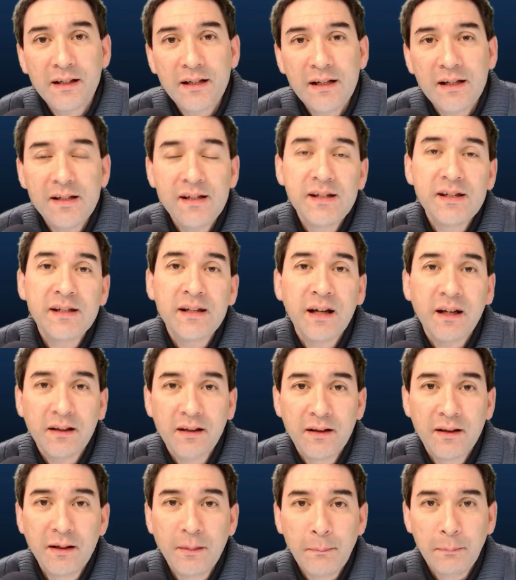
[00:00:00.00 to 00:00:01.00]
is, is
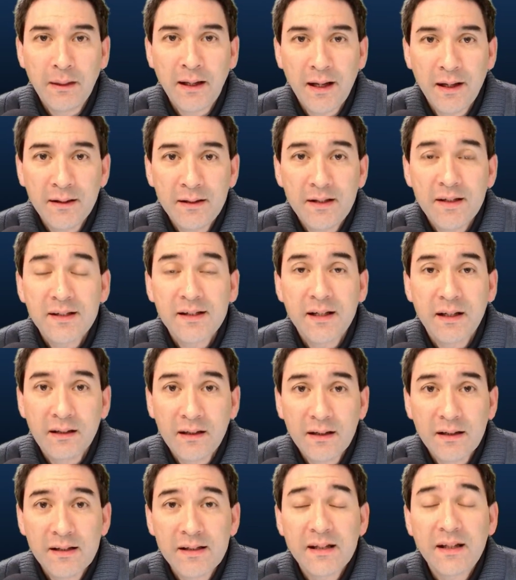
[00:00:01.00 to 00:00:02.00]
that the plant
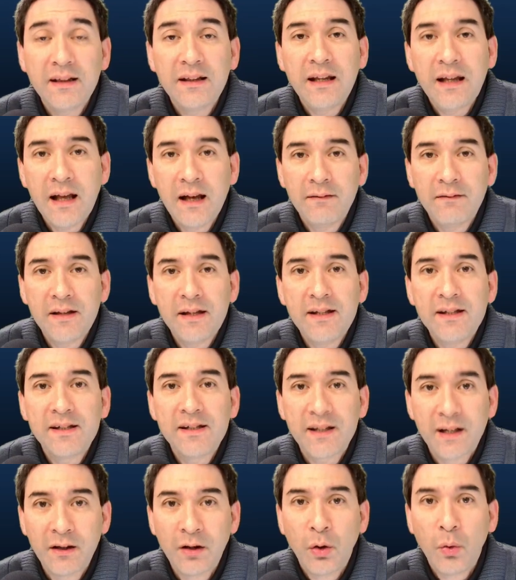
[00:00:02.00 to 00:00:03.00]
cells, that they have a
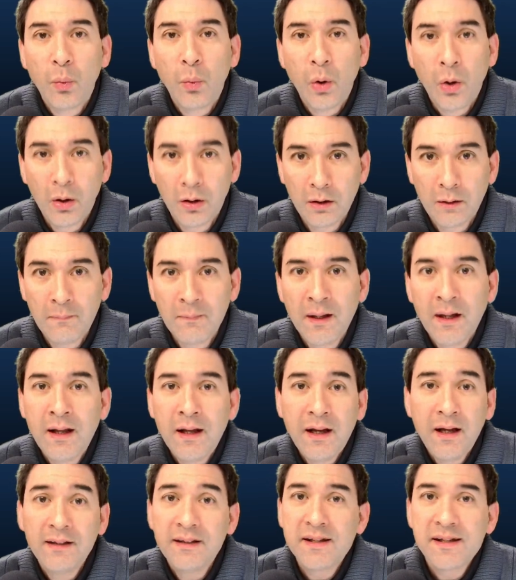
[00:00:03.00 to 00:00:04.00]
cell wall.
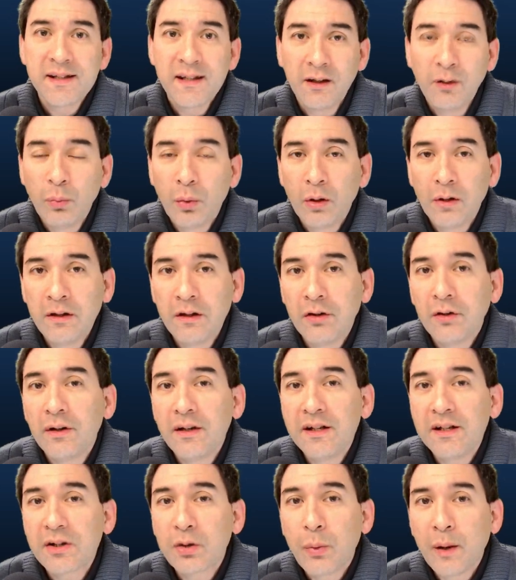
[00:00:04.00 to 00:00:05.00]
And the cell wall here
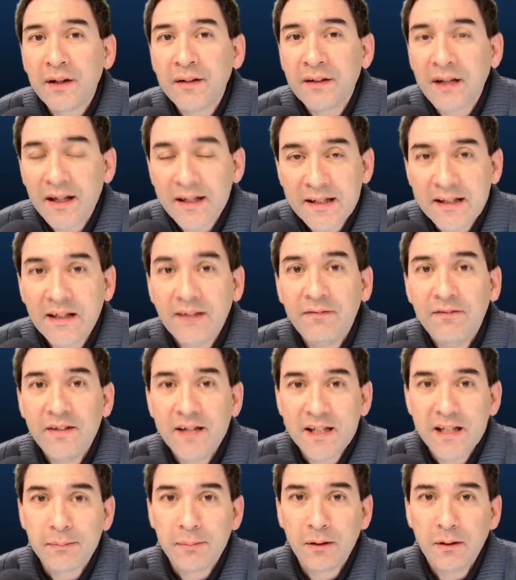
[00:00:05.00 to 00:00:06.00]
is quite nicely
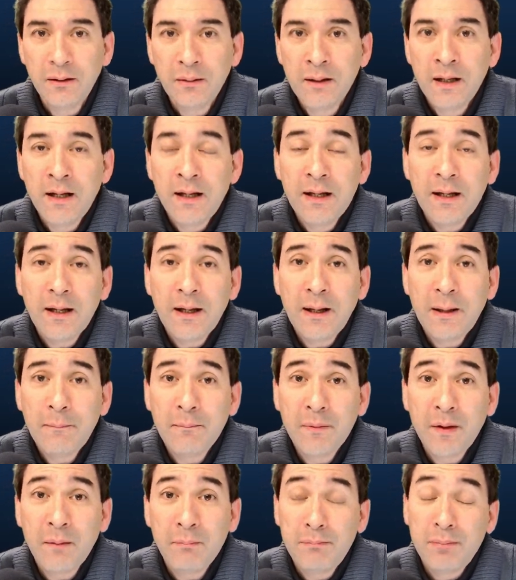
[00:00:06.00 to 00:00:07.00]
visible
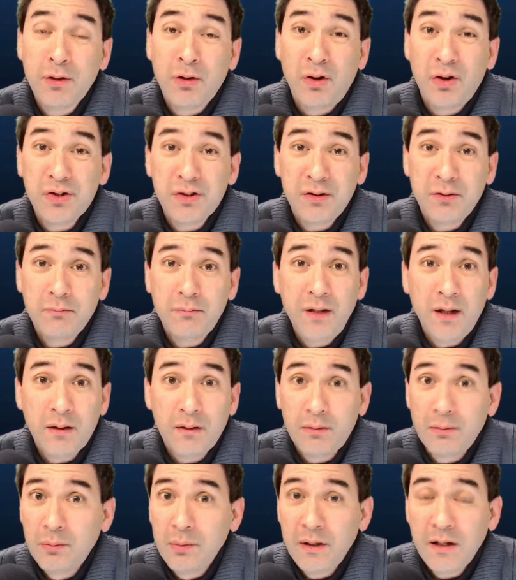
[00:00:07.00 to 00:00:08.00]
um, because,
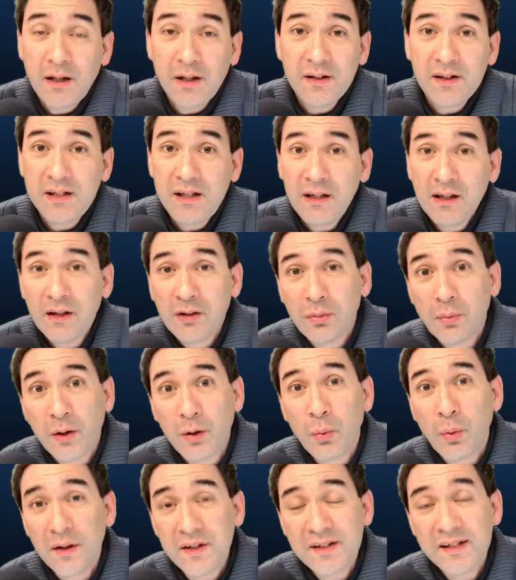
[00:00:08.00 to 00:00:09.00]
yeah, we can see that
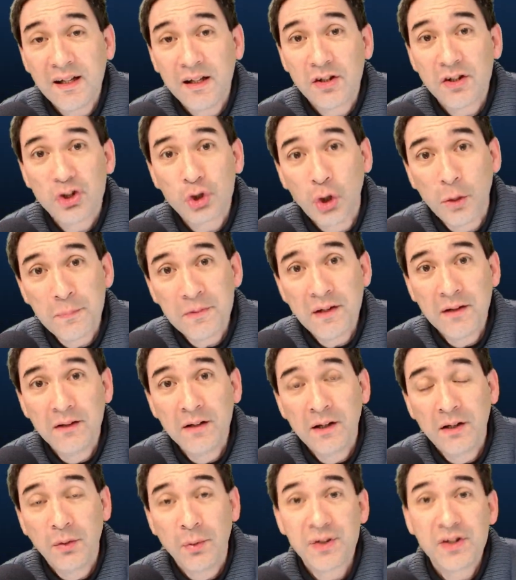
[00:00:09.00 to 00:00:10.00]
where one cell stops and
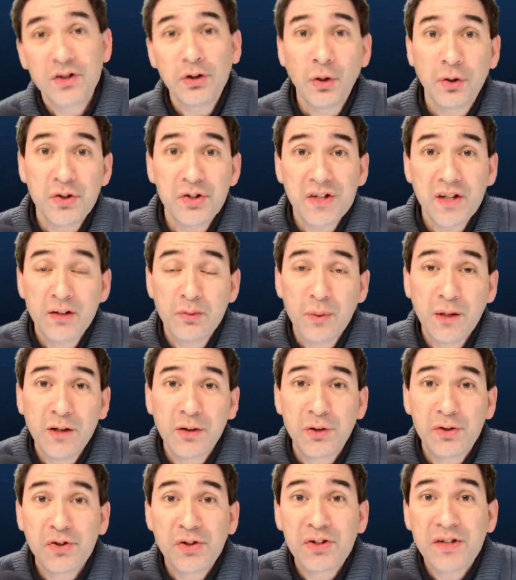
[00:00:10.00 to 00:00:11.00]
the other one starts. And we
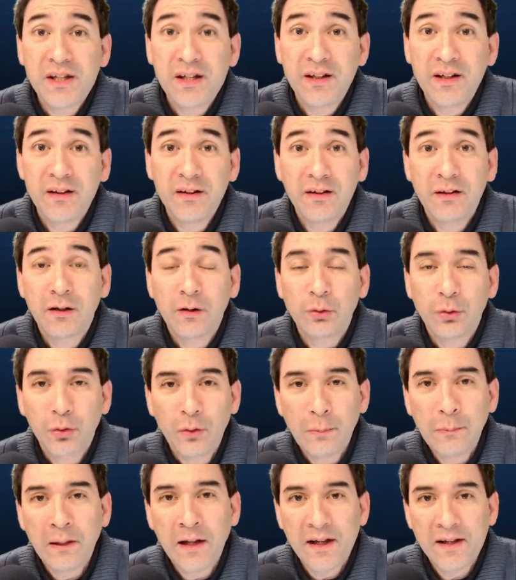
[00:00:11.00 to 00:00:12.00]
can also see that the
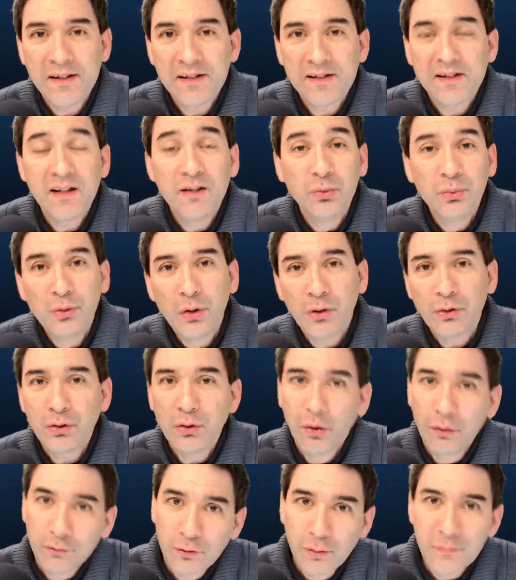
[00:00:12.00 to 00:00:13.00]
chloroplasts, they do not
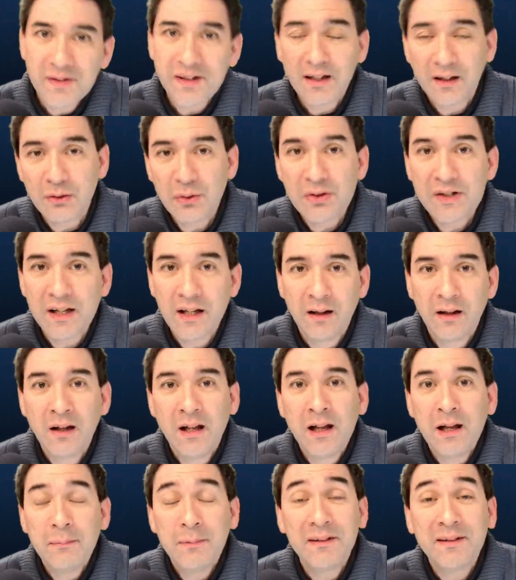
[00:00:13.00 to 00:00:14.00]
go from cell to cell,
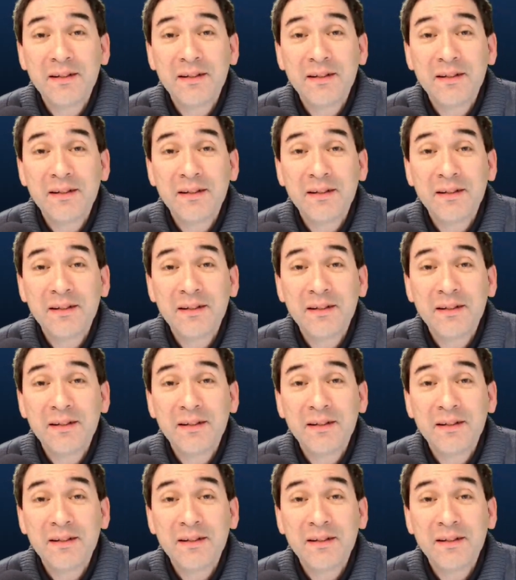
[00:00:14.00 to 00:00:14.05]
but they